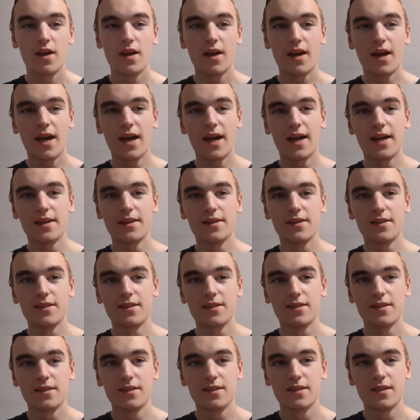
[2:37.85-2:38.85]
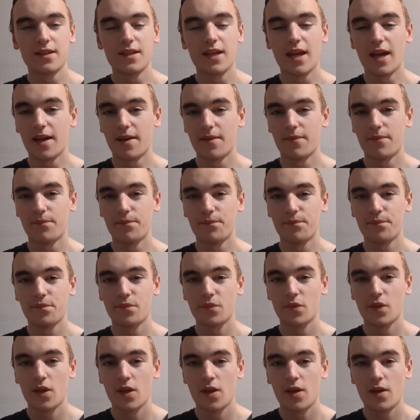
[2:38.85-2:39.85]
And yeah,
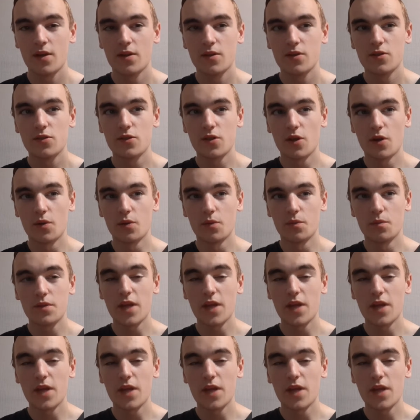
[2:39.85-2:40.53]
so